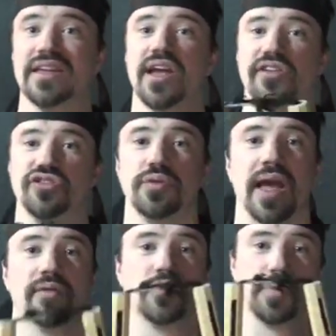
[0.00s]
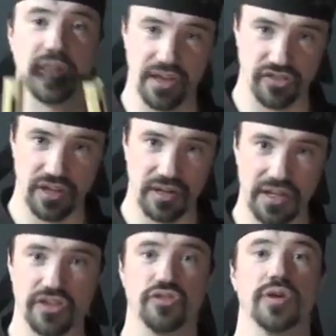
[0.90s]
Yes, you can replace it,
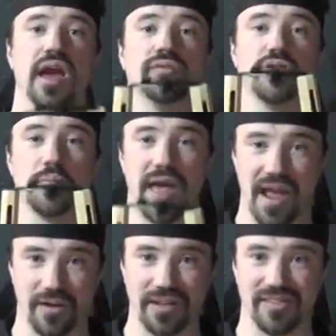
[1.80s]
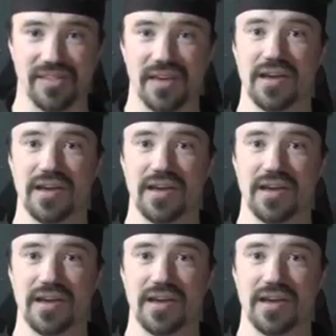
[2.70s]
yes, you can repair it,